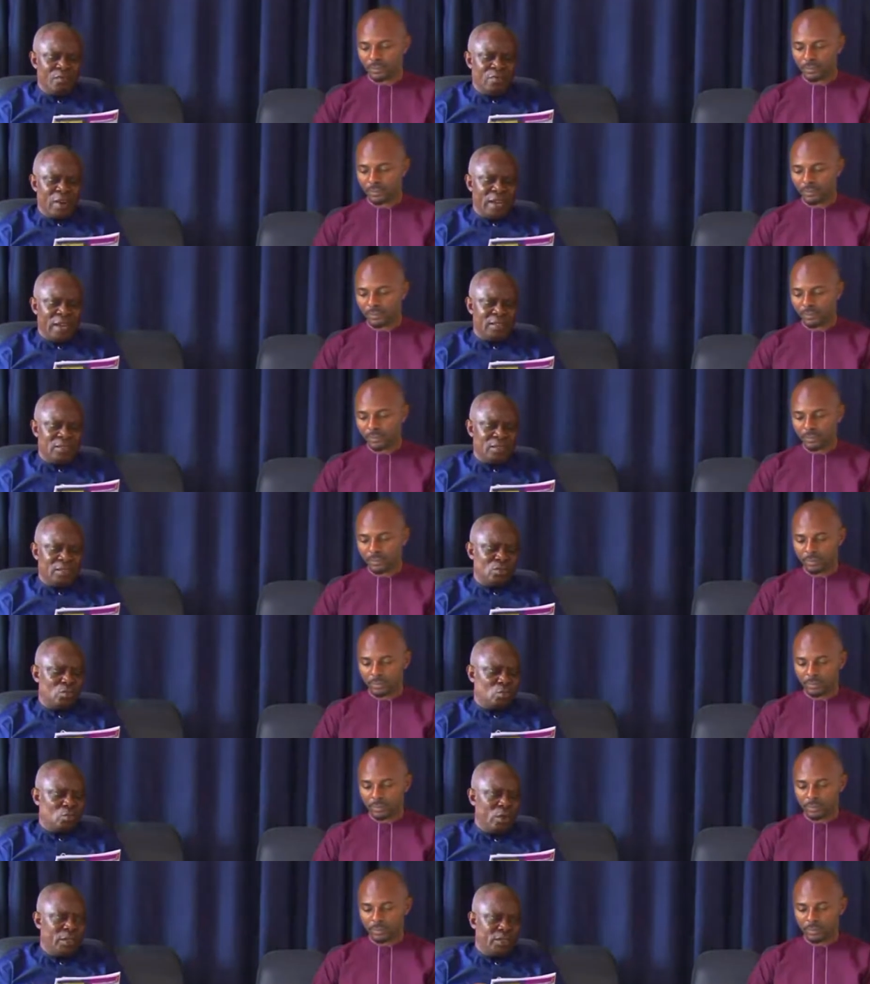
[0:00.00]

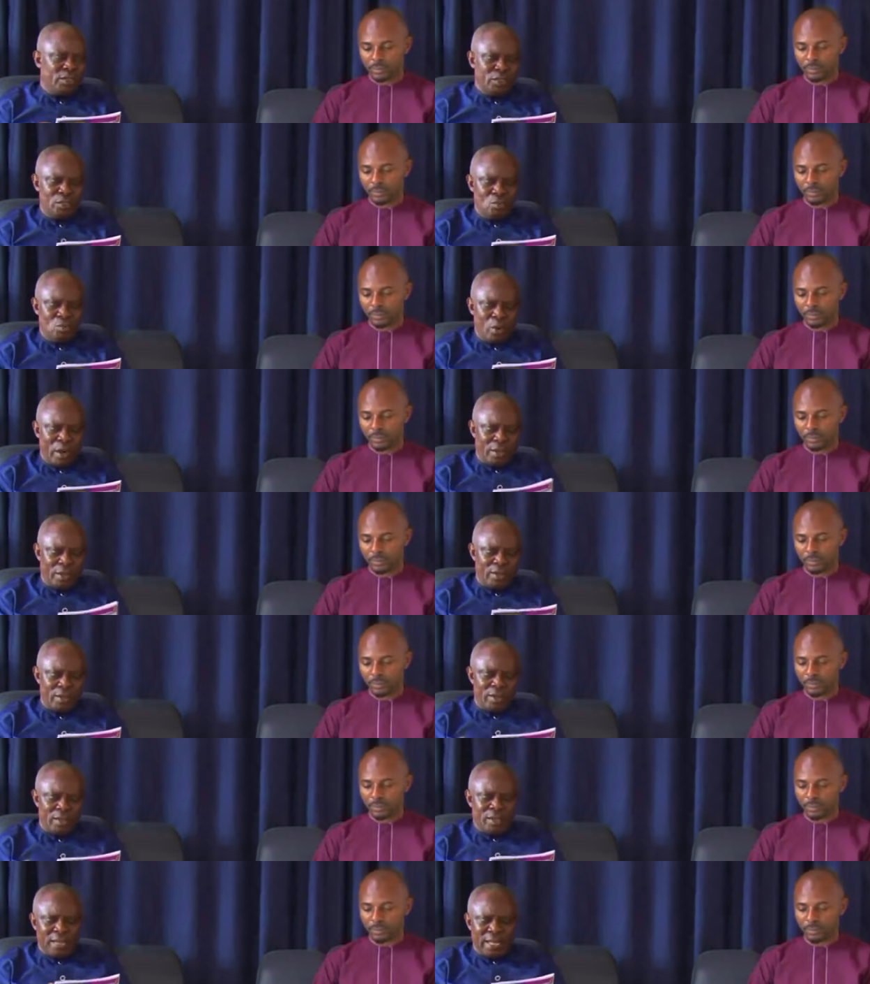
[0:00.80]
Speaker 1: verse
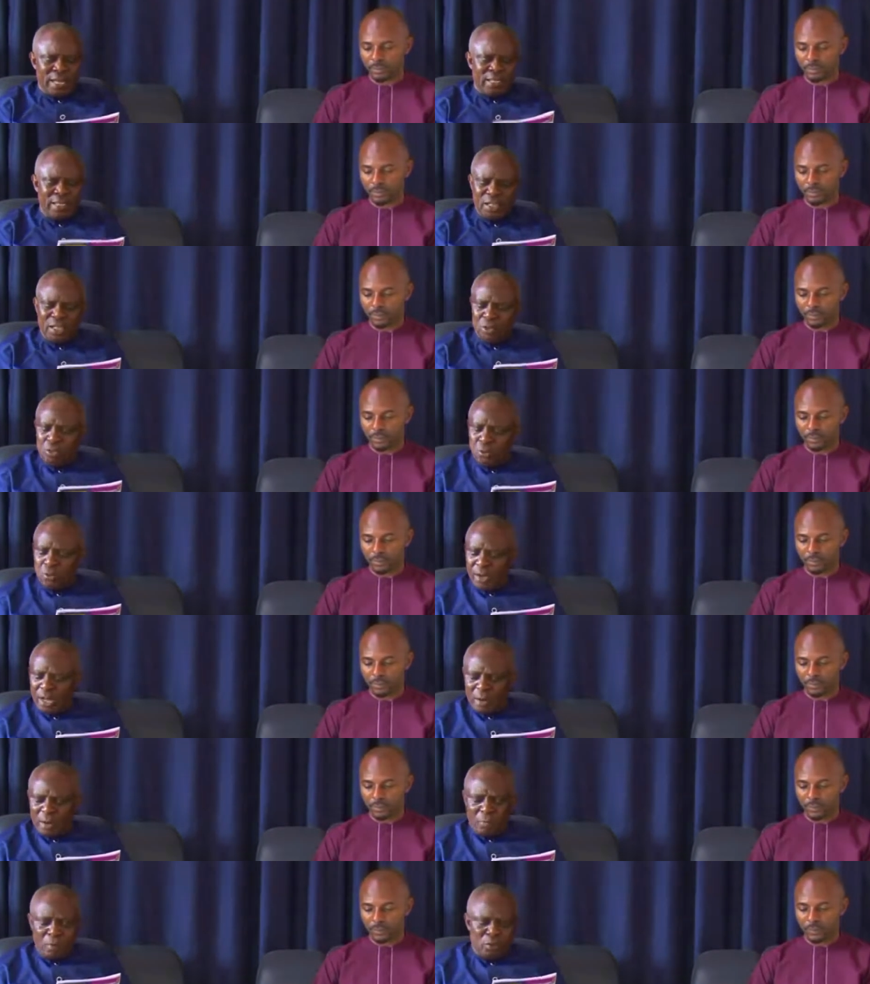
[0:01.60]
21. I think it will
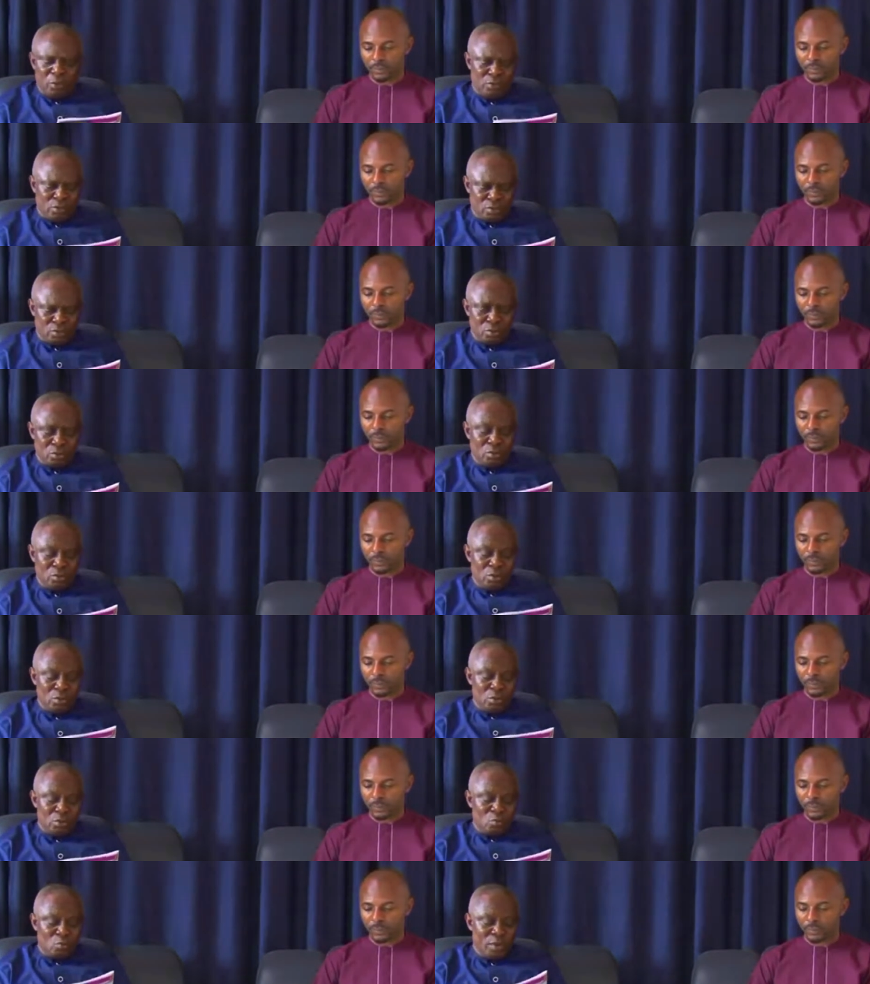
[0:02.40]
help us to
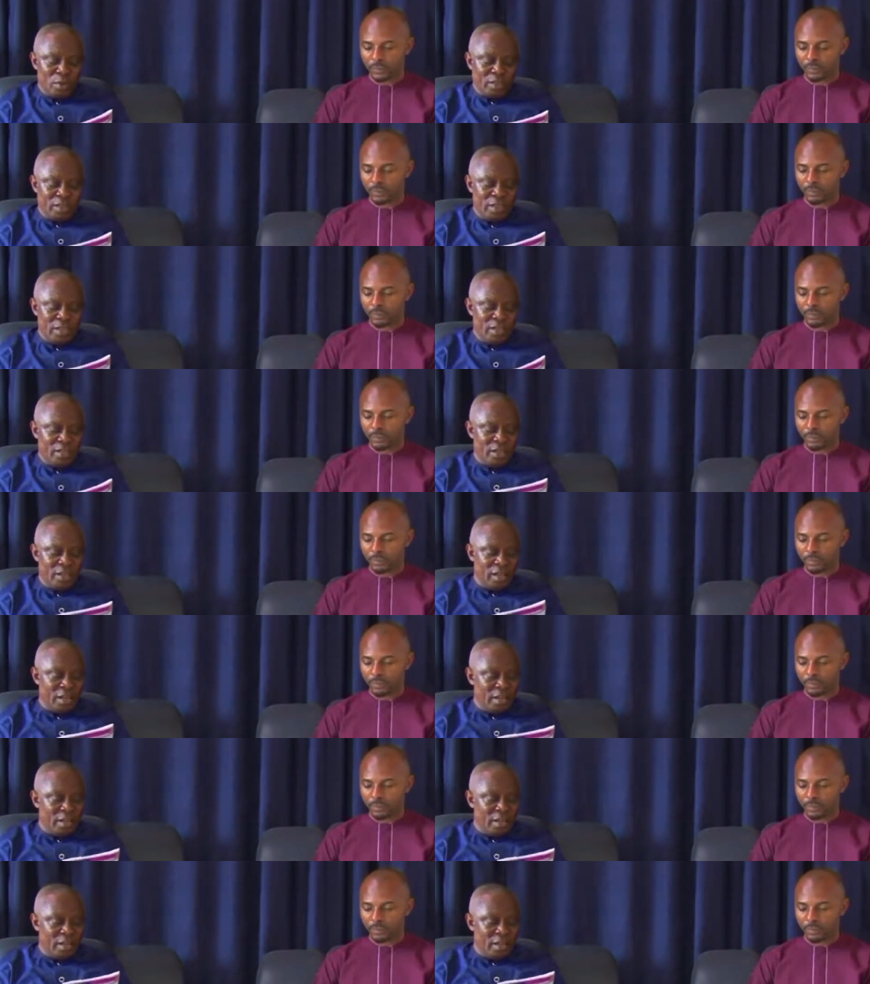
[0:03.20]
quickly